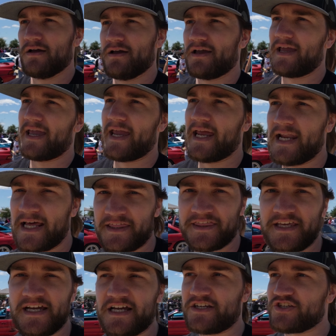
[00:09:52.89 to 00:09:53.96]
and I
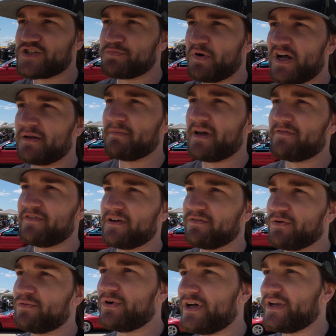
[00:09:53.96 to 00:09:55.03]
think I just spotted my
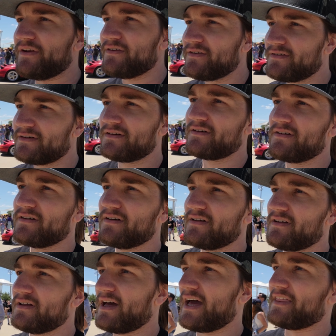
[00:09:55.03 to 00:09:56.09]
favorite one.
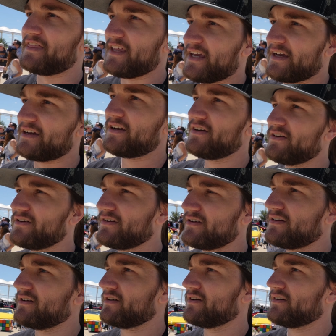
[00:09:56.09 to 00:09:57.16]
I think.
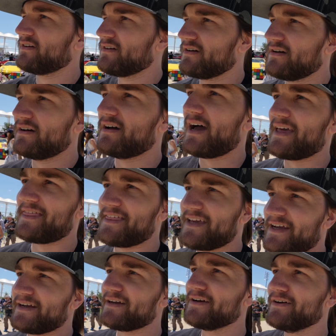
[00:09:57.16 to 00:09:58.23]
I
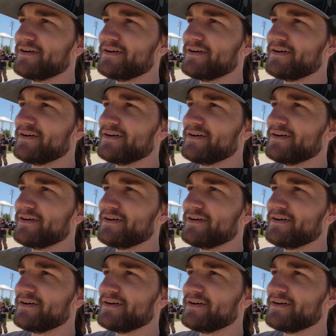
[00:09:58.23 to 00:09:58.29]
think.